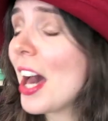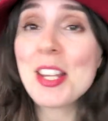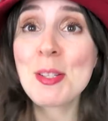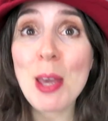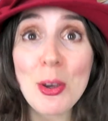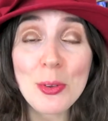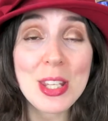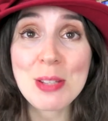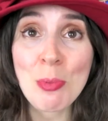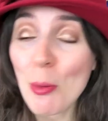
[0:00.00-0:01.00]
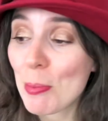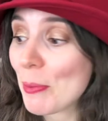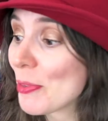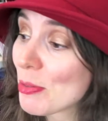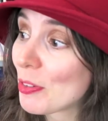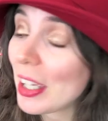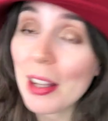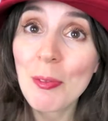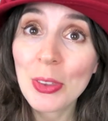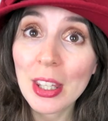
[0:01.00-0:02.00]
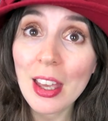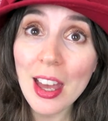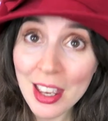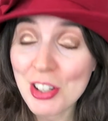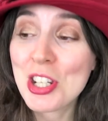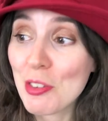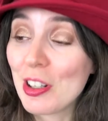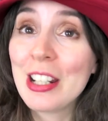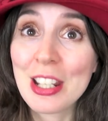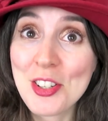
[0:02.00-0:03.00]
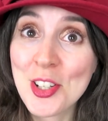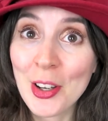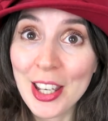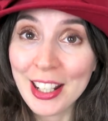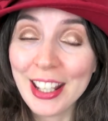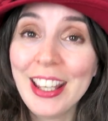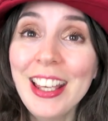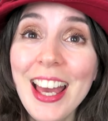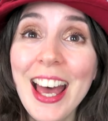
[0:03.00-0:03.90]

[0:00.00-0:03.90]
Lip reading: And despite all these problems with it, I actually really enjoyed it.